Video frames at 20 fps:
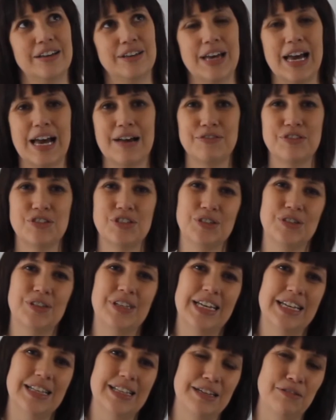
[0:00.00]
You have to
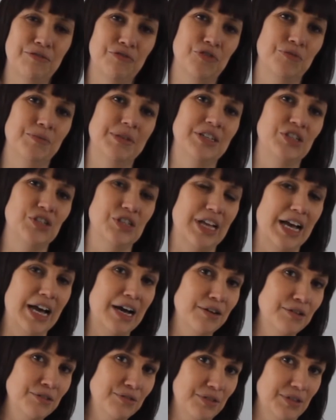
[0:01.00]
get information
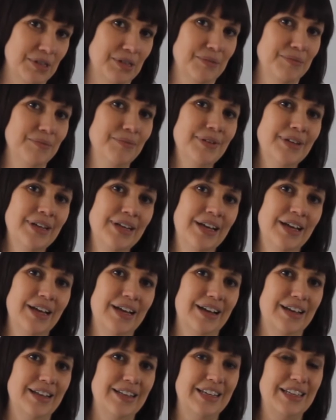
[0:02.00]
out of them
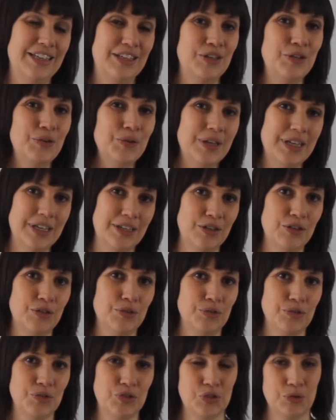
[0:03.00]
that you can
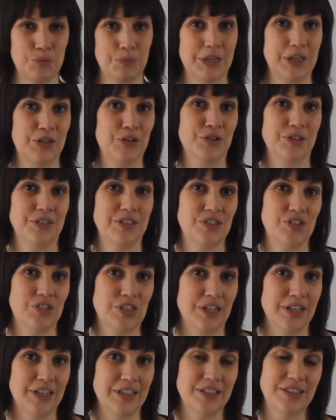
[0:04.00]
use to make your
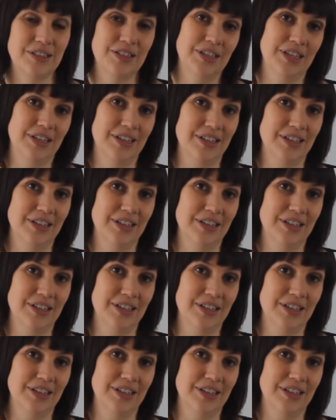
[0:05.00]
design